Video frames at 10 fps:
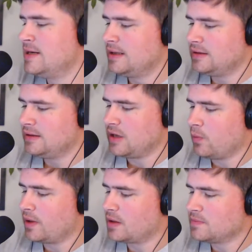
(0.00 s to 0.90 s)

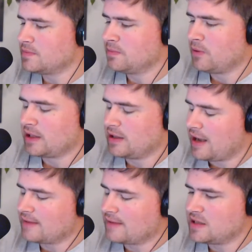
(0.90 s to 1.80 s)
when it comes to playing in the
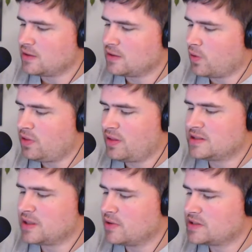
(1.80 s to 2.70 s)
AFC North,
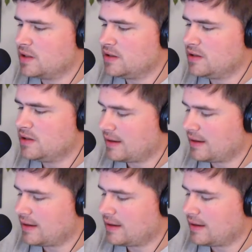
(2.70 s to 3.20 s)
it's always good.